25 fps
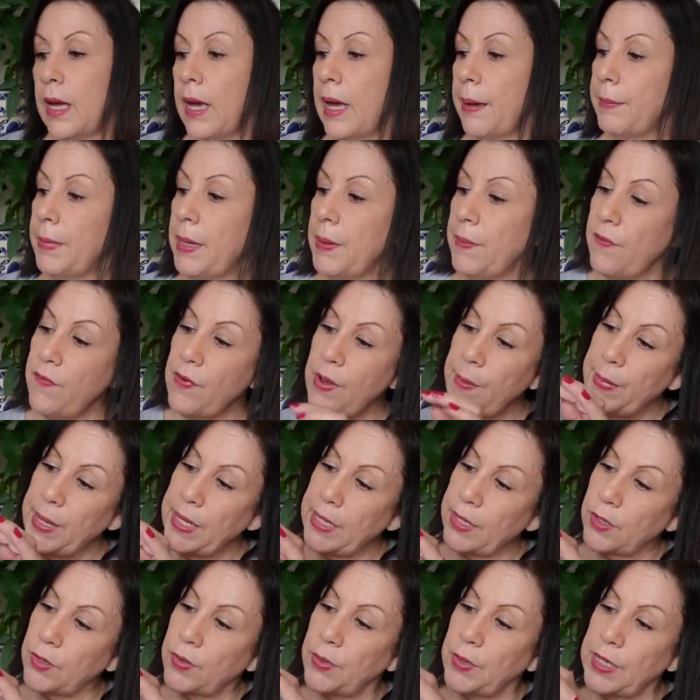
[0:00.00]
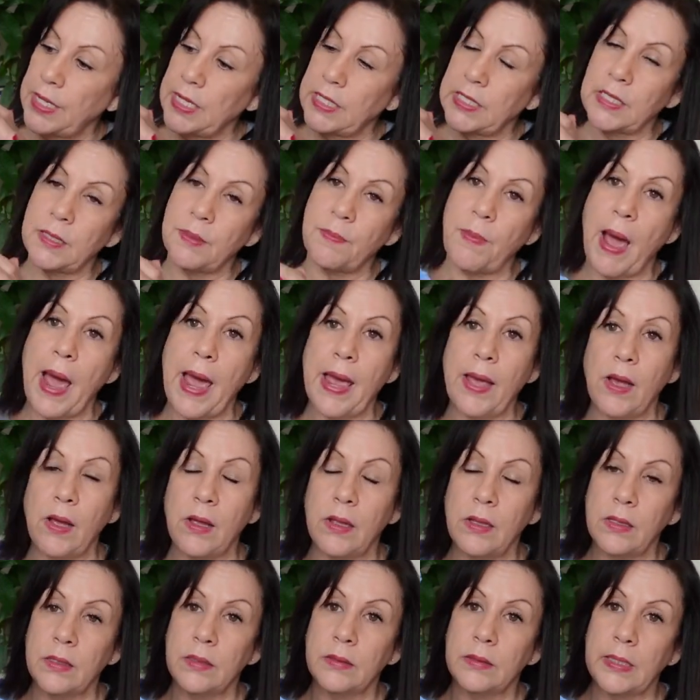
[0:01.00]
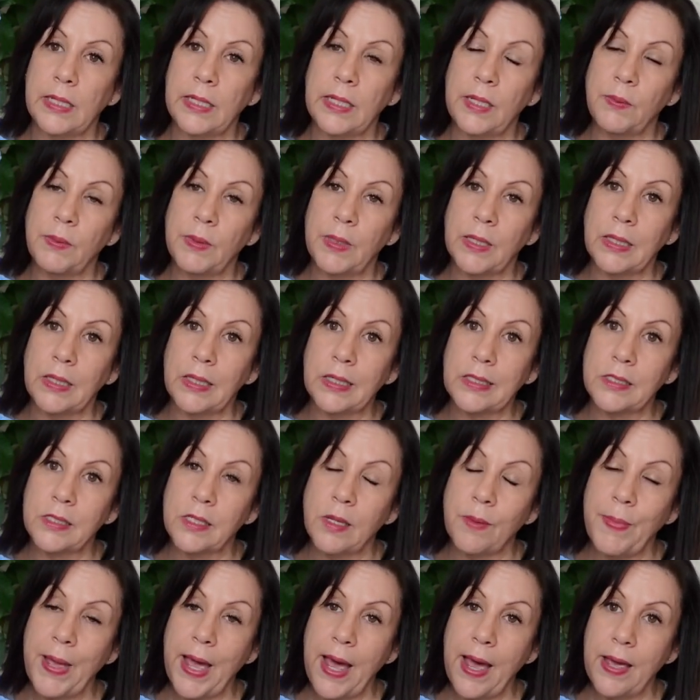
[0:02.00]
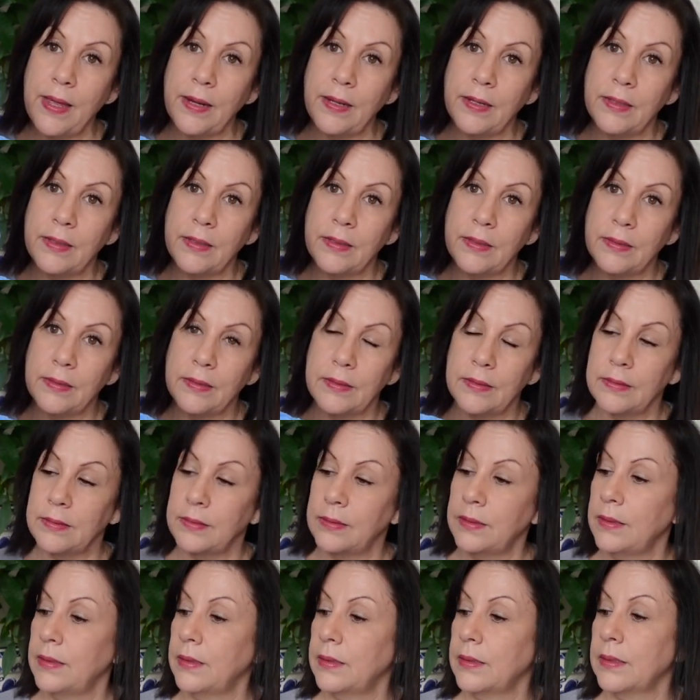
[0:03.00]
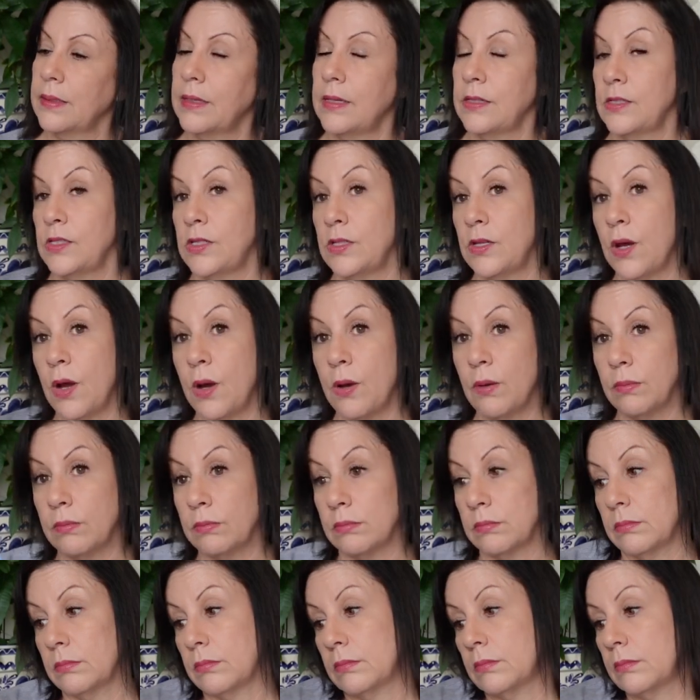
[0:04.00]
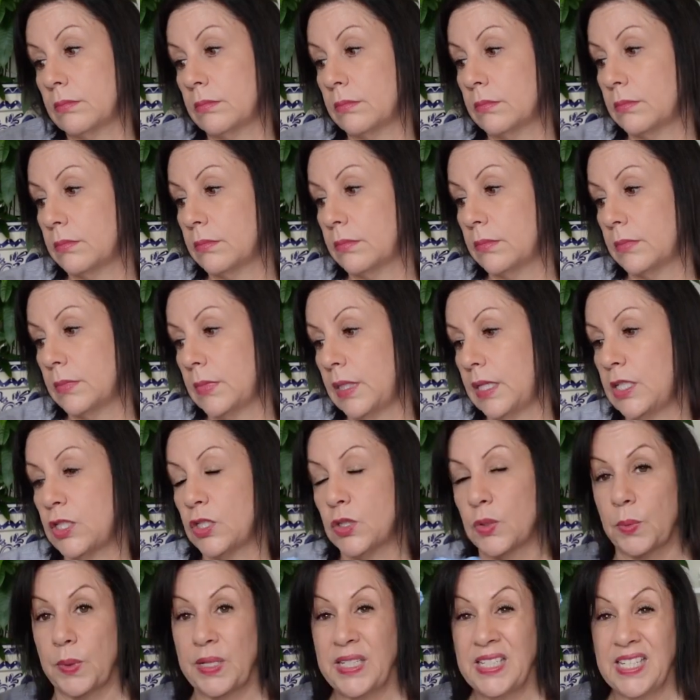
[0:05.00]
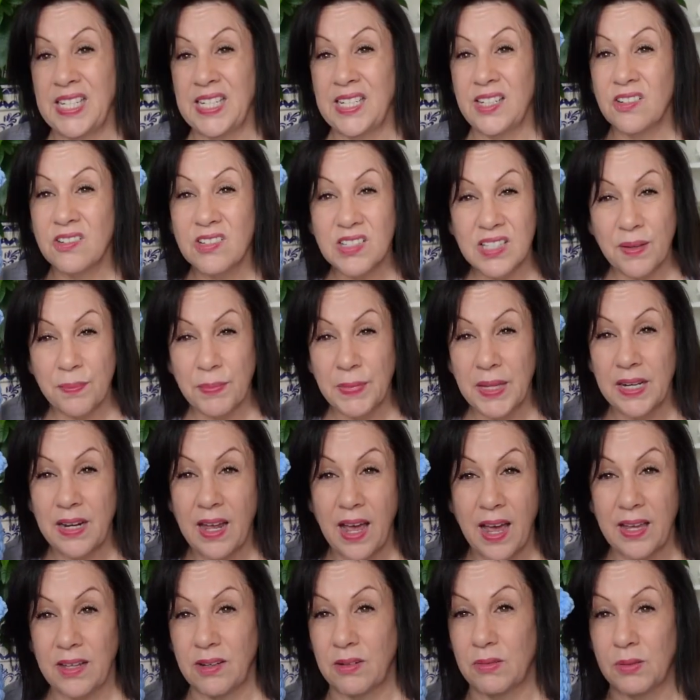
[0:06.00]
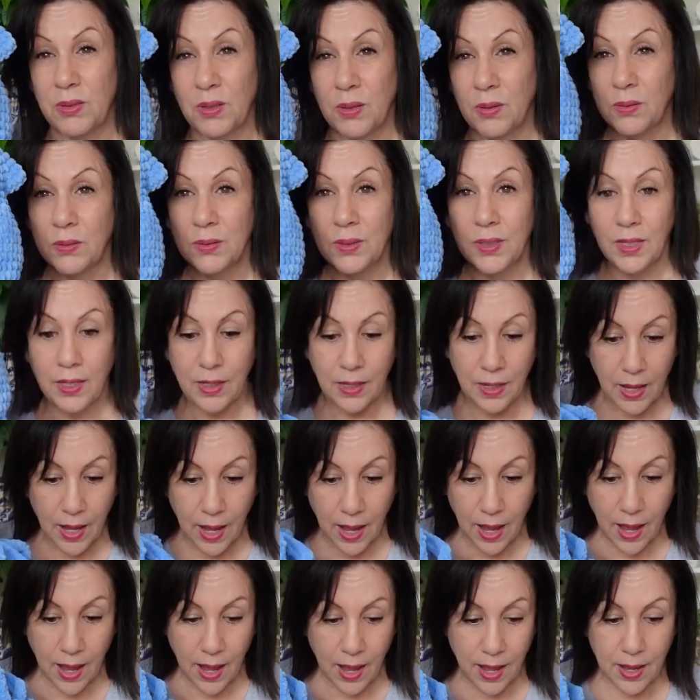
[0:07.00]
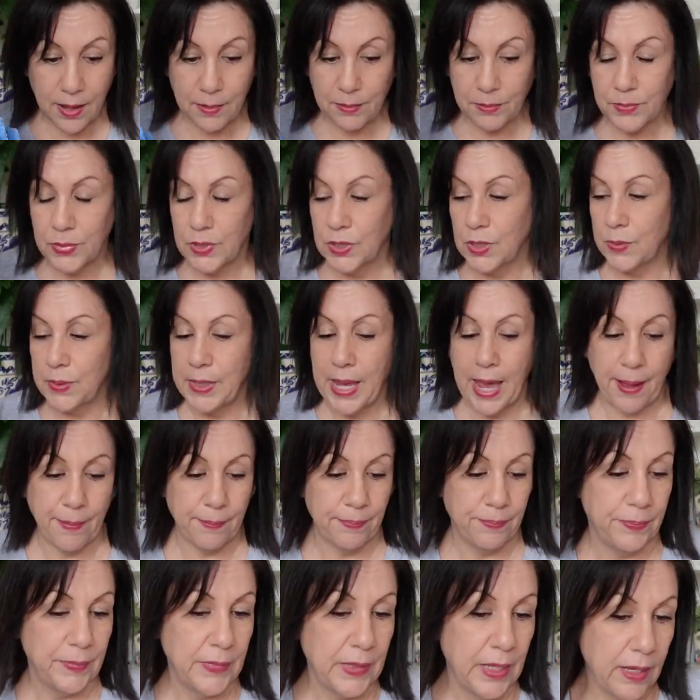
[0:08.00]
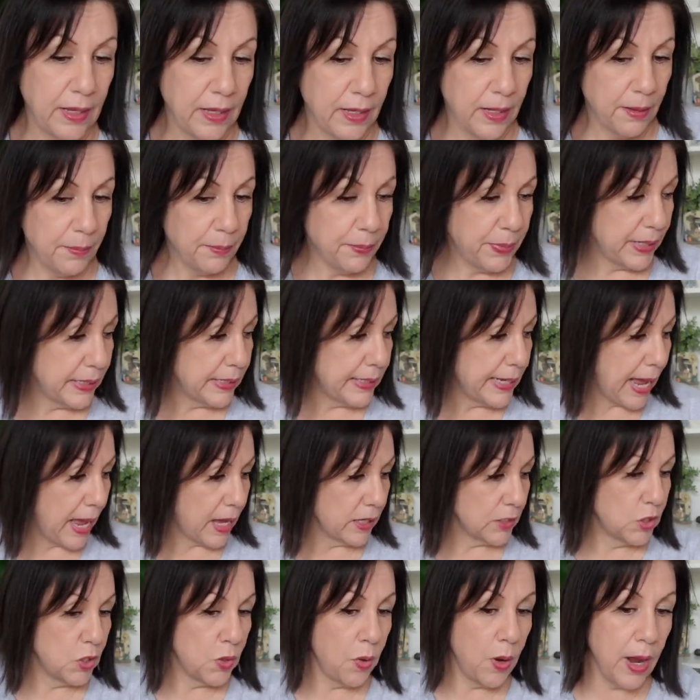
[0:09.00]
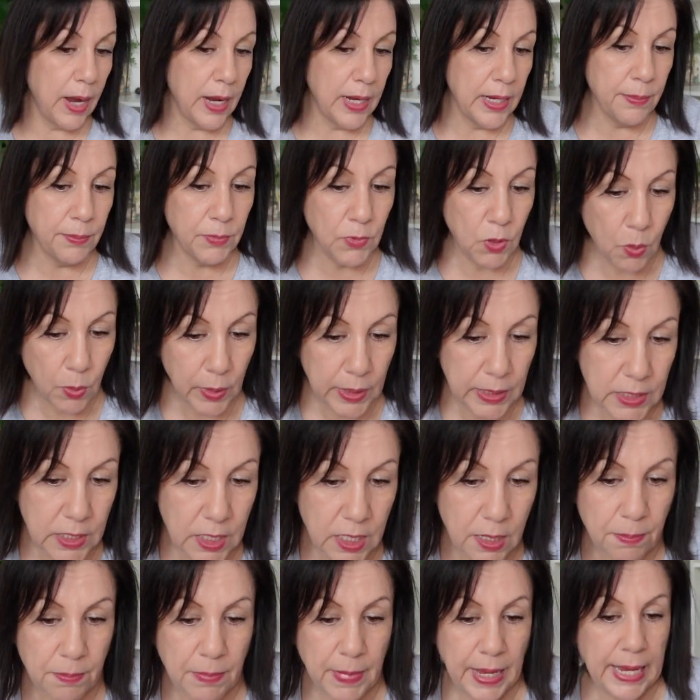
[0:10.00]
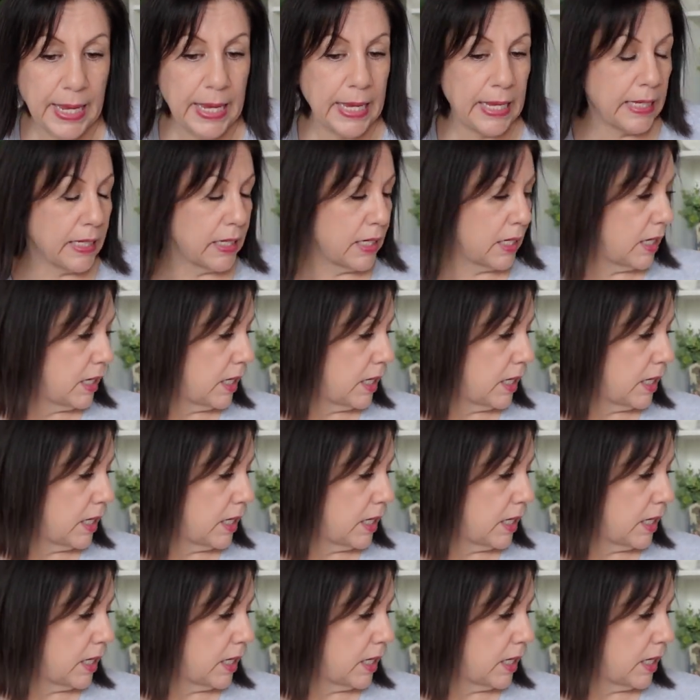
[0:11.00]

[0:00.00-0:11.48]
Maybe if I made a crooked smile, then he wouldn't look so bad. Because, you know, he's squinting or something. I don't know. So, yeah. But, yeah, so I am going to make...